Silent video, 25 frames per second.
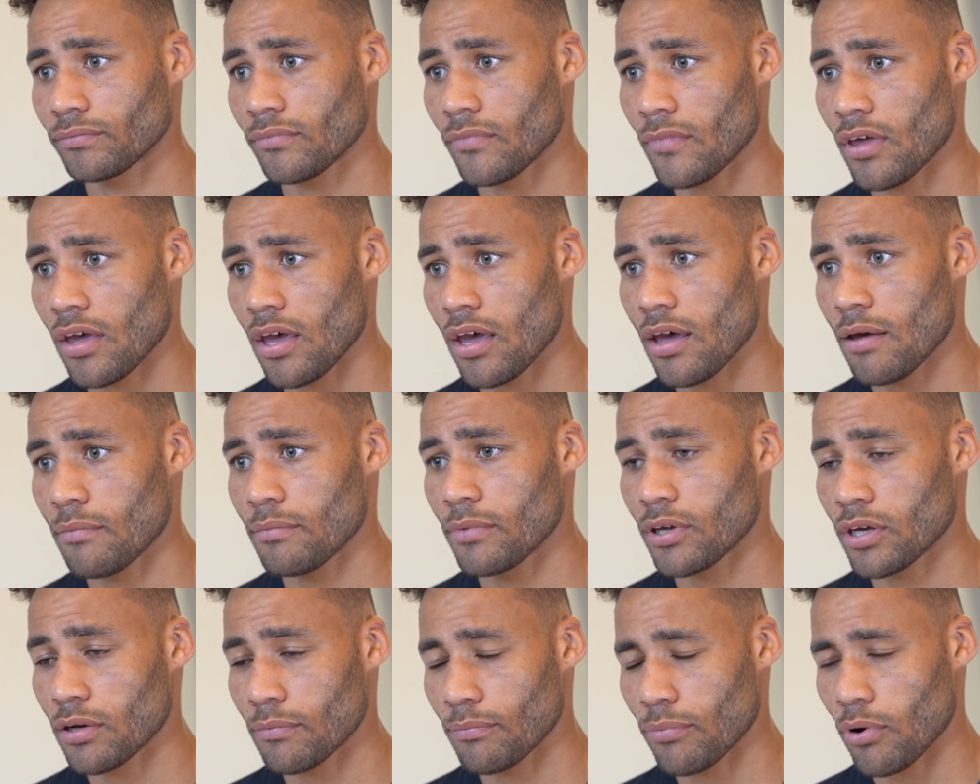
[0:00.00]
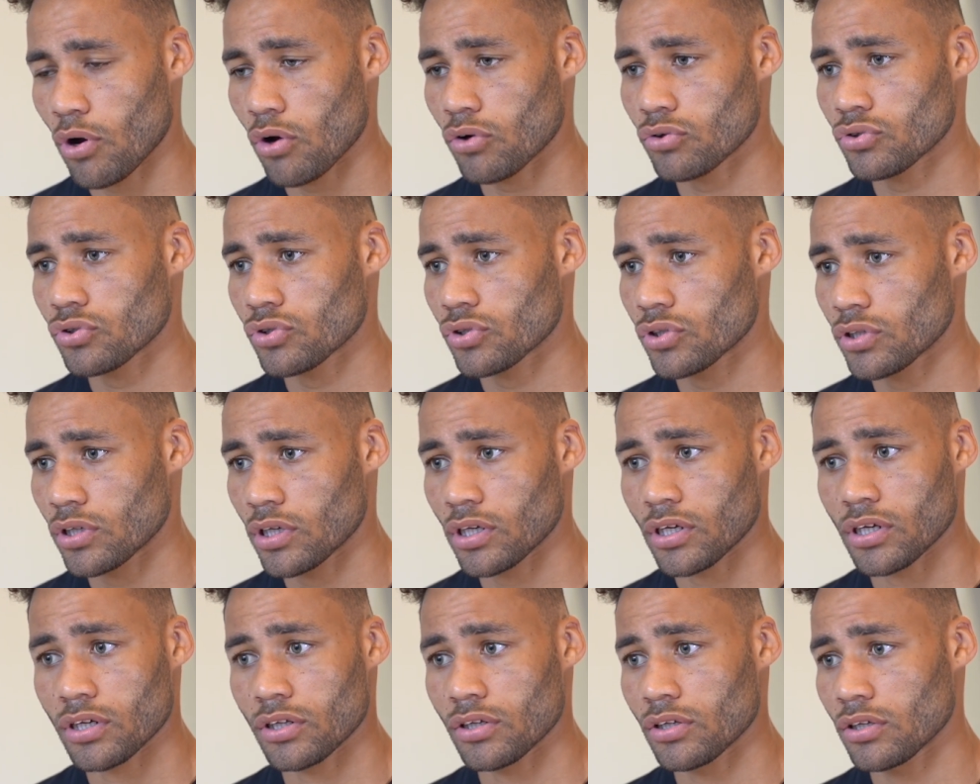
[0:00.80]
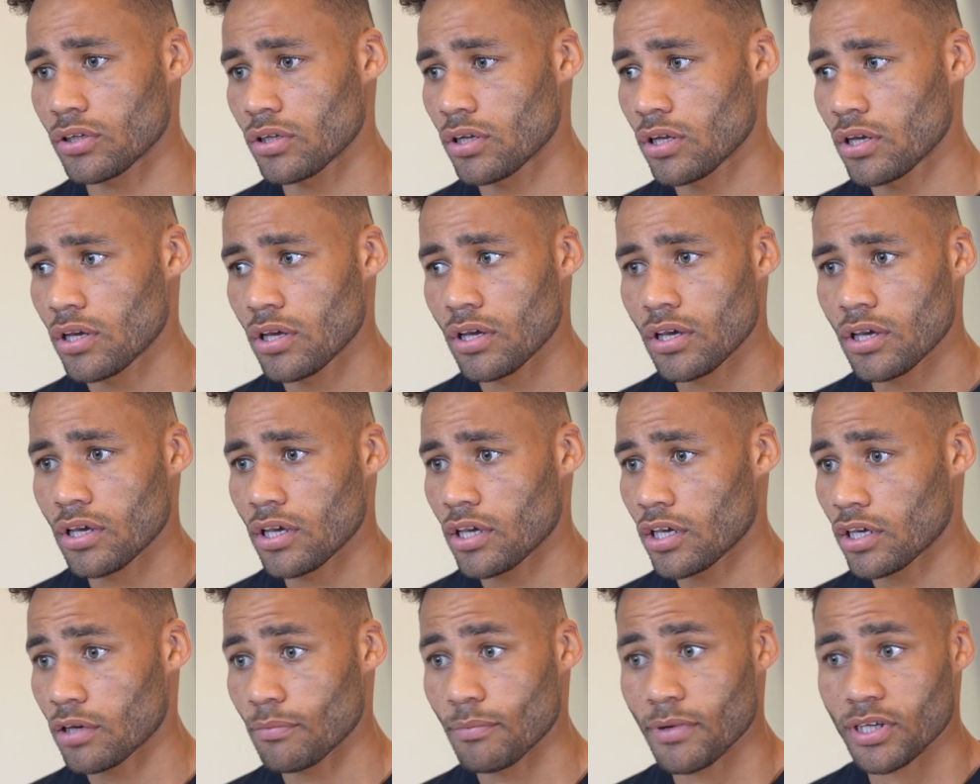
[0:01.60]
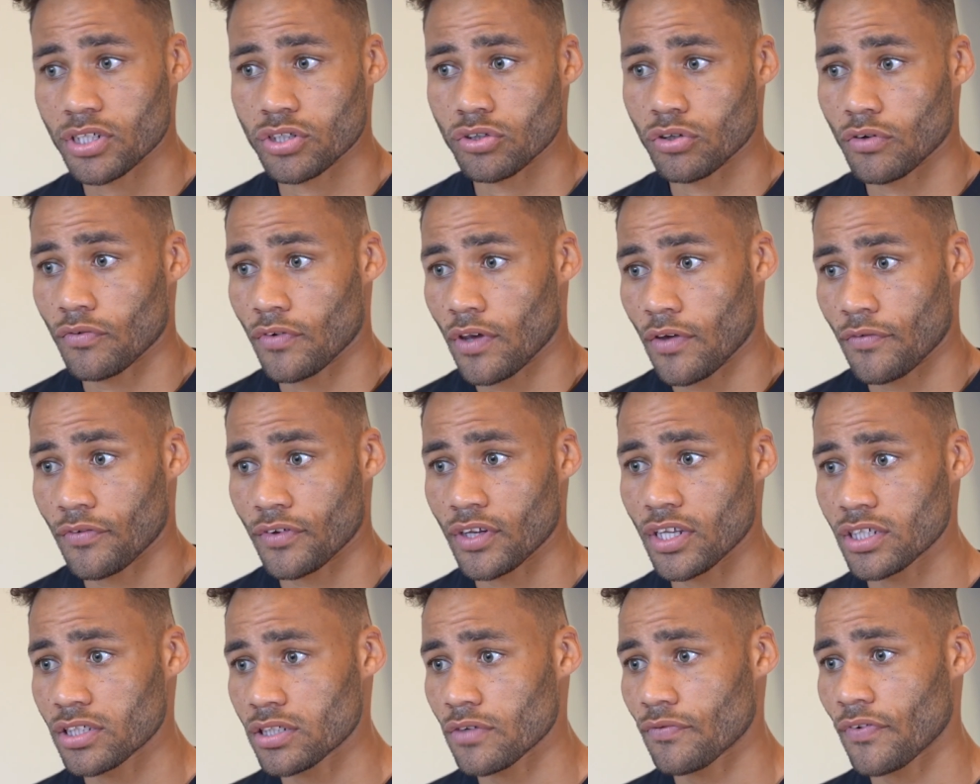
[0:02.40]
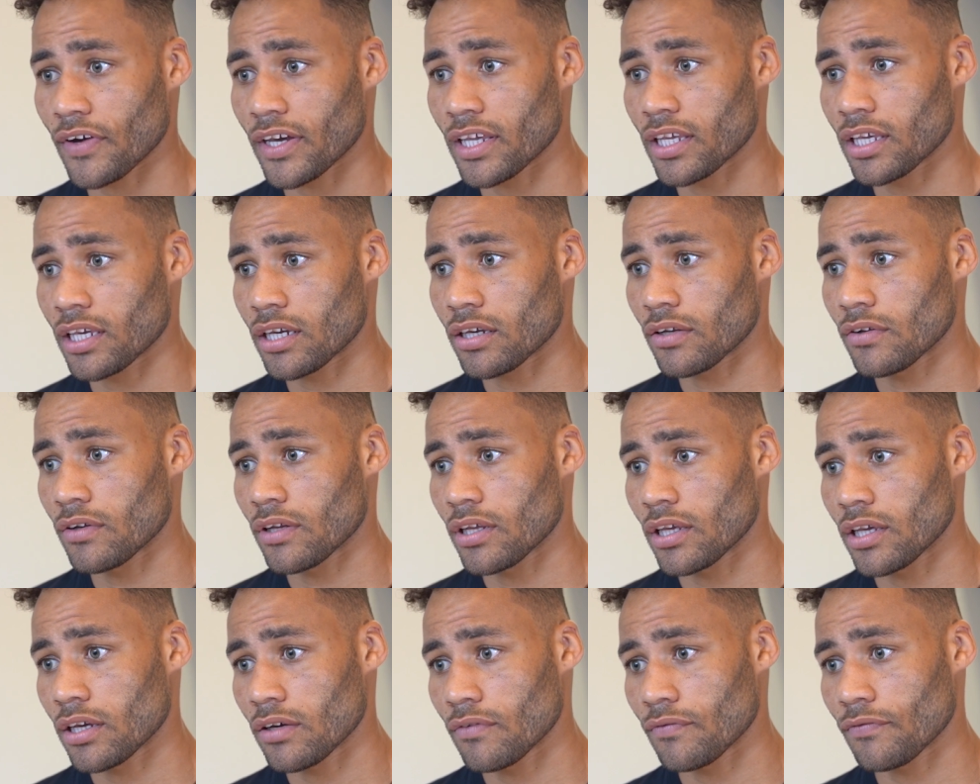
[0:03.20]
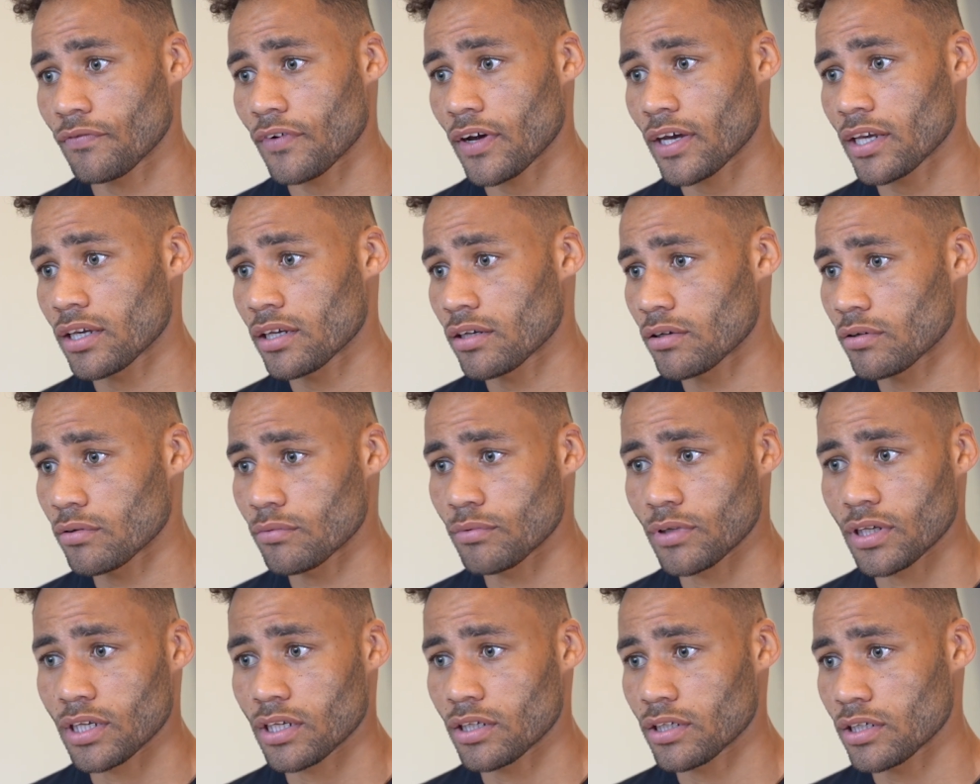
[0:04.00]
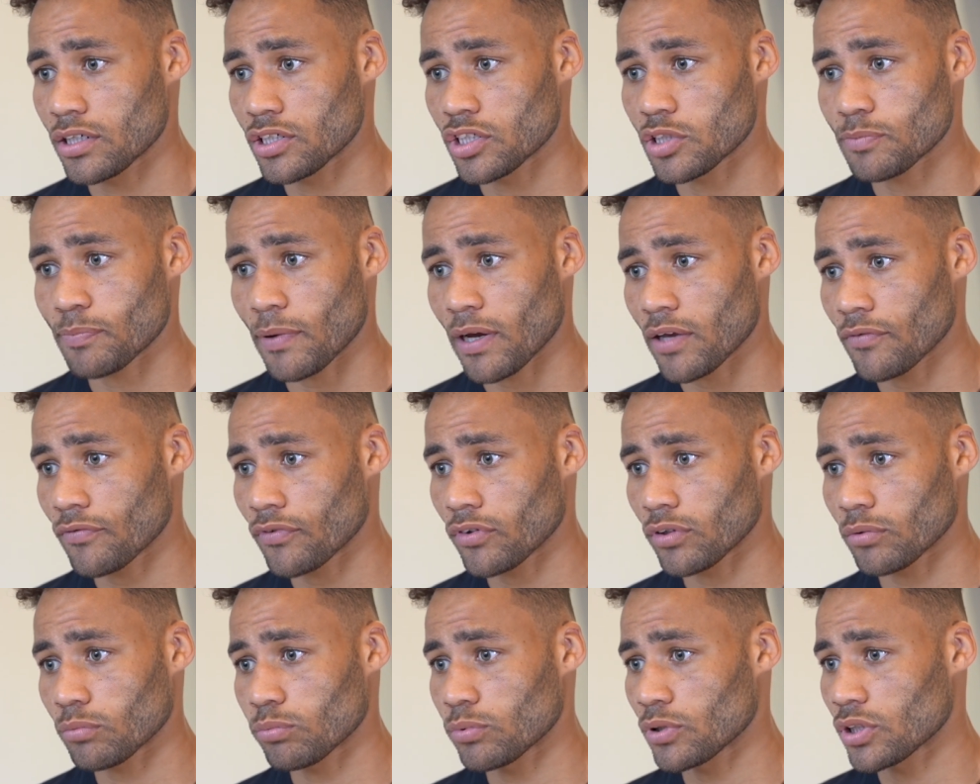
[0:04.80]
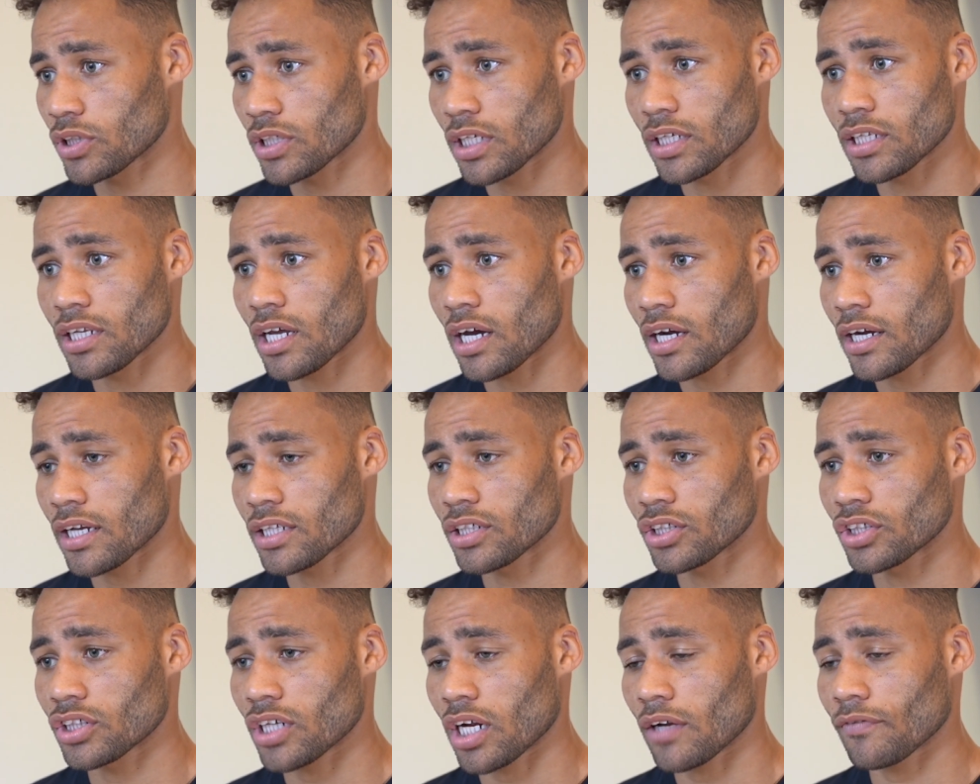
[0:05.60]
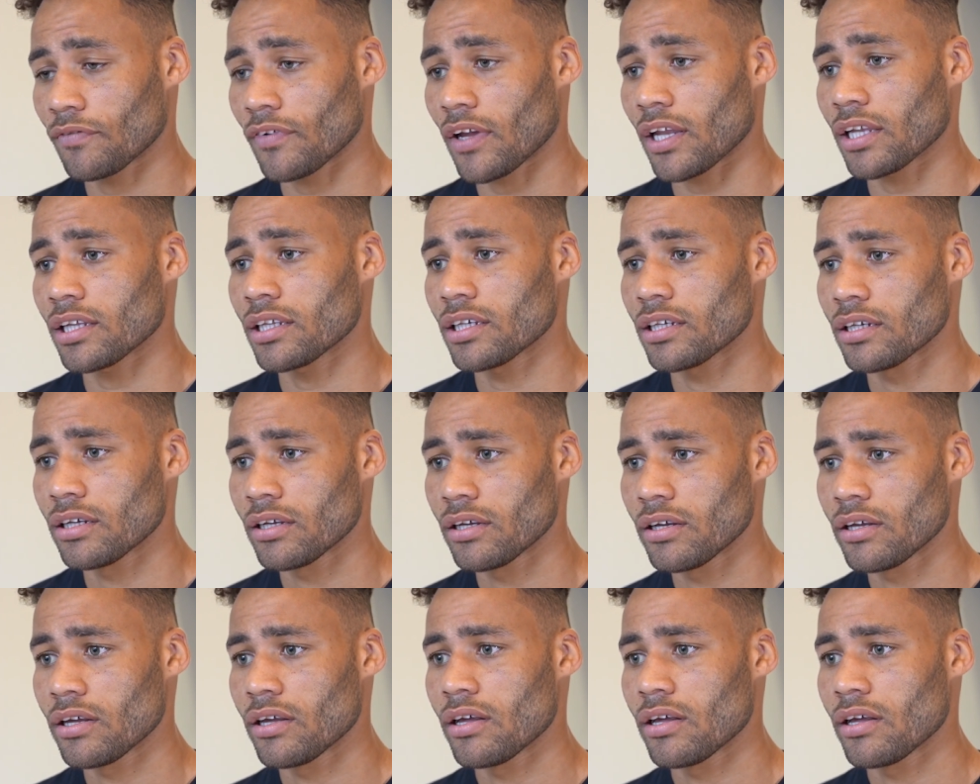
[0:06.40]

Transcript: He can box. He can mix it. If he needs to fight, he can fight. He's spiteful. We've seen that against Jack Flatley.